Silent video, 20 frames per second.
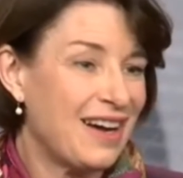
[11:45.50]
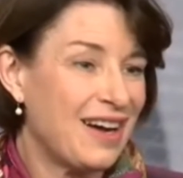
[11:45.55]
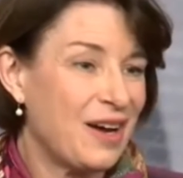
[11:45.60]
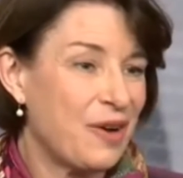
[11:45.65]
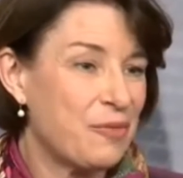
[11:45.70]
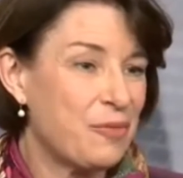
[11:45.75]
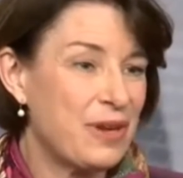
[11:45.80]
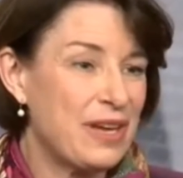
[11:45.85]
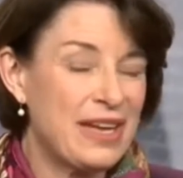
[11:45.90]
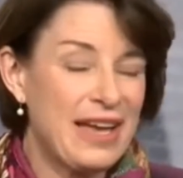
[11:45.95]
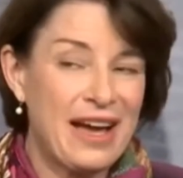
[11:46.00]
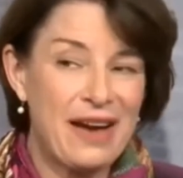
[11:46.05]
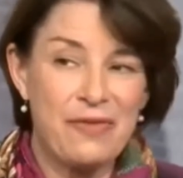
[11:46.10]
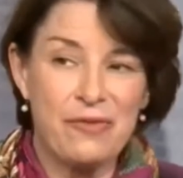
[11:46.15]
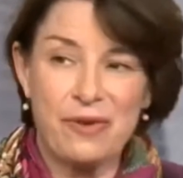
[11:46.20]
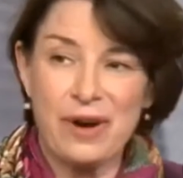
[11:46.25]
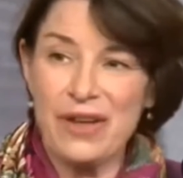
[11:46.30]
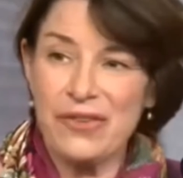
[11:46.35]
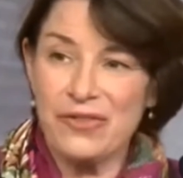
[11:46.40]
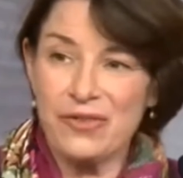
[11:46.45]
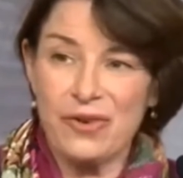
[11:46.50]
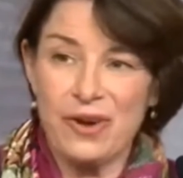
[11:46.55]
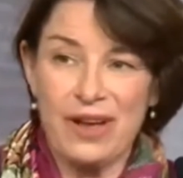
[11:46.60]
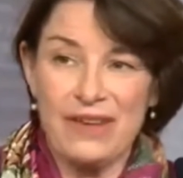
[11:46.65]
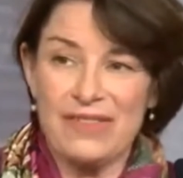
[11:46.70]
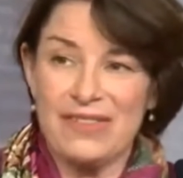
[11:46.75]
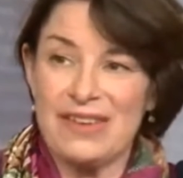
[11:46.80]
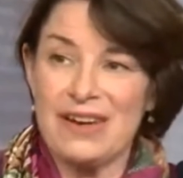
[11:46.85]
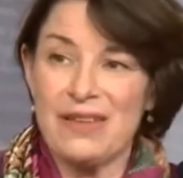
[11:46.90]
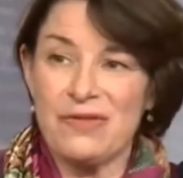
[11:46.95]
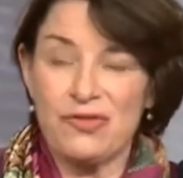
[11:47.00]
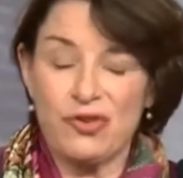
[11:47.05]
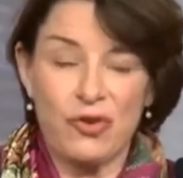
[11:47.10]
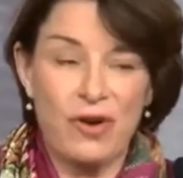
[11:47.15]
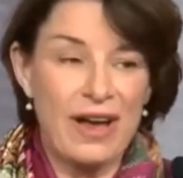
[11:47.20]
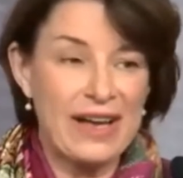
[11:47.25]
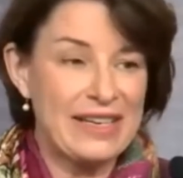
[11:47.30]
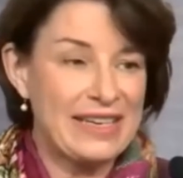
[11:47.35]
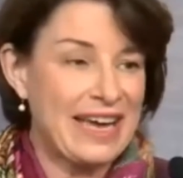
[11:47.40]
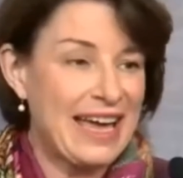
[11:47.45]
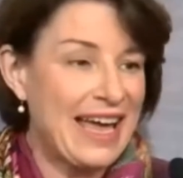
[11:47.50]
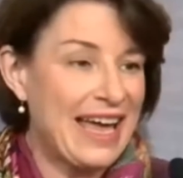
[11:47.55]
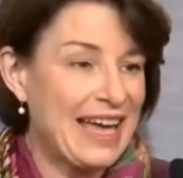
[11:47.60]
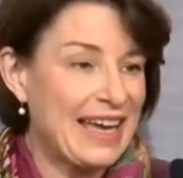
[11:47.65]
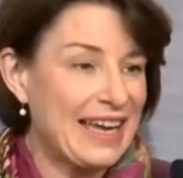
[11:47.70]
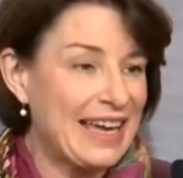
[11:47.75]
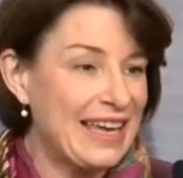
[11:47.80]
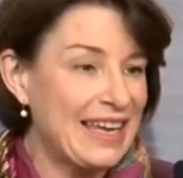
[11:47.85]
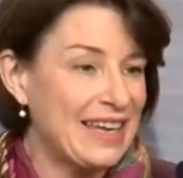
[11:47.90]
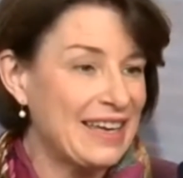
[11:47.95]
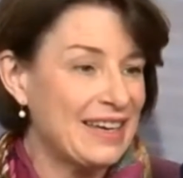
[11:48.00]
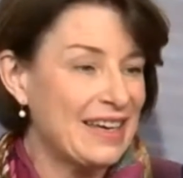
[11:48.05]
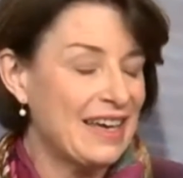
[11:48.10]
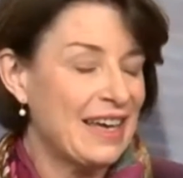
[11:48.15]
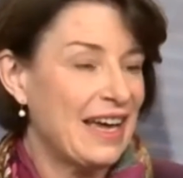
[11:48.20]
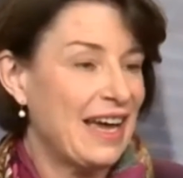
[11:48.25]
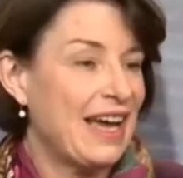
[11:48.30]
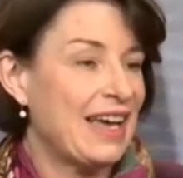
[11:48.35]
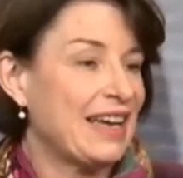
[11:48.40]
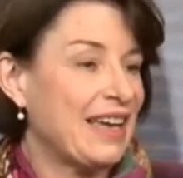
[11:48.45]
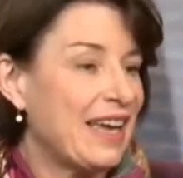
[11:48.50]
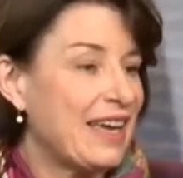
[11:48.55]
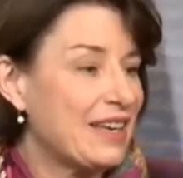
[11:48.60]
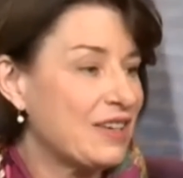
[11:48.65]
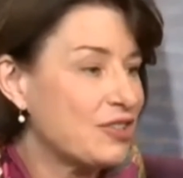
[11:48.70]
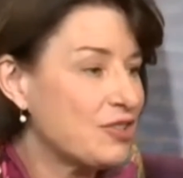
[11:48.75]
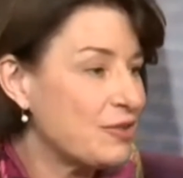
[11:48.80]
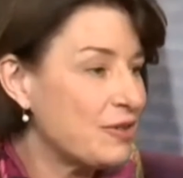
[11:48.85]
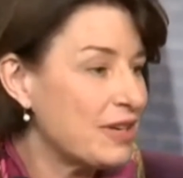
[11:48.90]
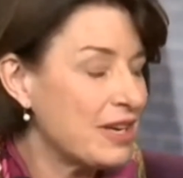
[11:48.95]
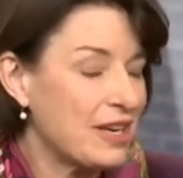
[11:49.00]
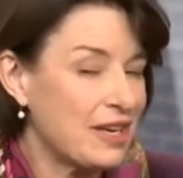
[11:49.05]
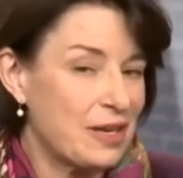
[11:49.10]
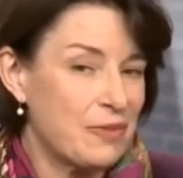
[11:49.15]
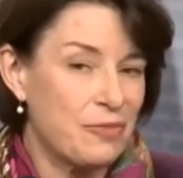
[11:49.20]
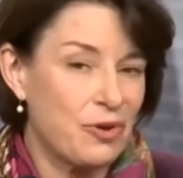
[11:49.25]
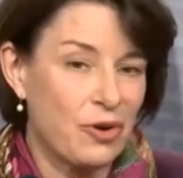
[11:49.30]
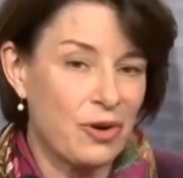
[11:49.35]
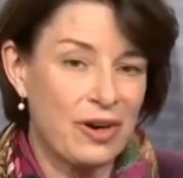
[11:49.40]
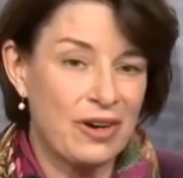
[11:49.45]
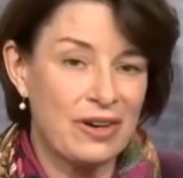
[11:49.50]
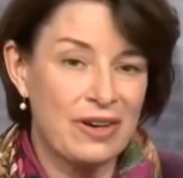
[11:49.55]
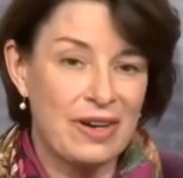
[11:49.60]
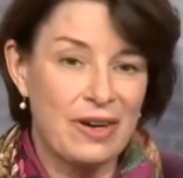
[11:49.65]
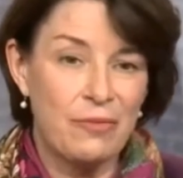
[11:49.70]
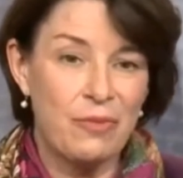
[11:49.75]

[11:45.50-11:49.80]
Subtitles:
We have restaurants that have tried to hang in and can't do it anymore.